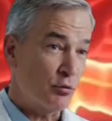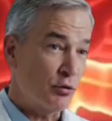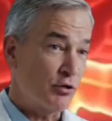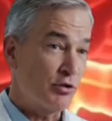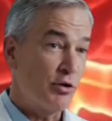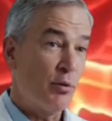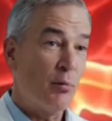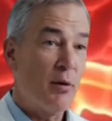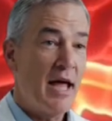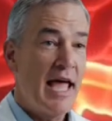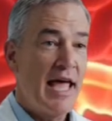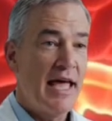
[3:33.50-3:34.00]
but
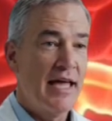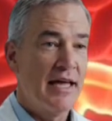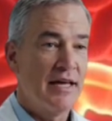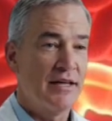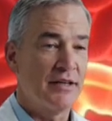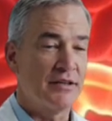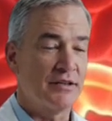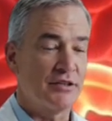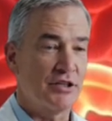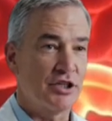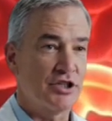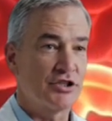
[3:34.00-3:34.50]
from
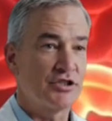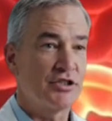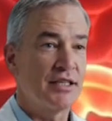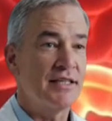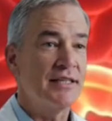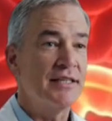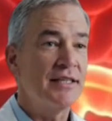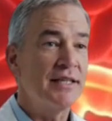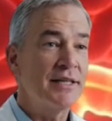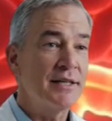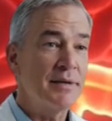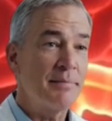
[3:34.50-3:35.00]

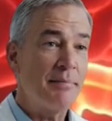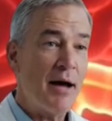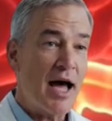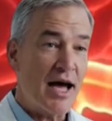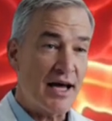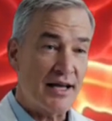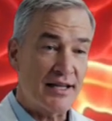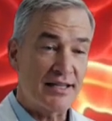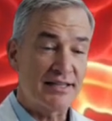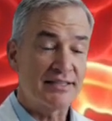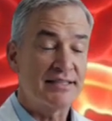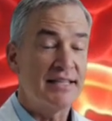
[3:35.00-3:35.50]
cooperation.
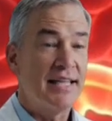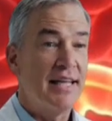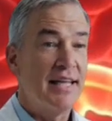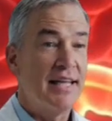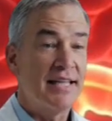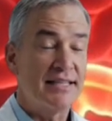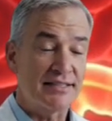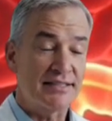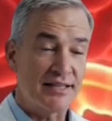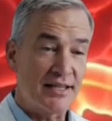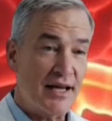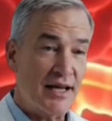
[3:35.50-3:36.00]
Your
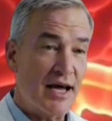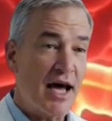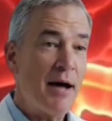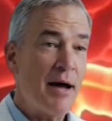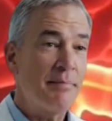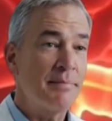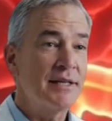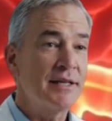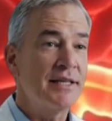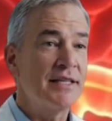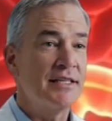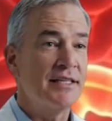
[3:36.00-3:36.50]
body is not
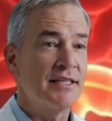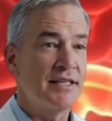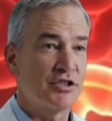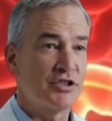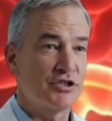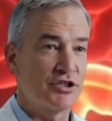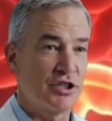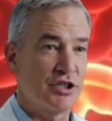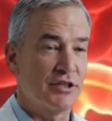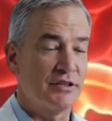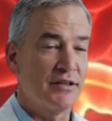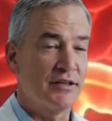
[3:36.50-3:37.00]
a
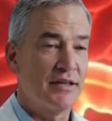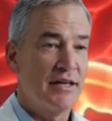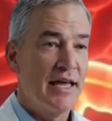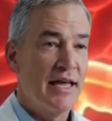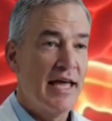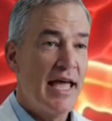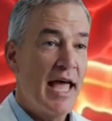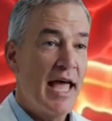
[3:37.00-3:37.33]
collection of random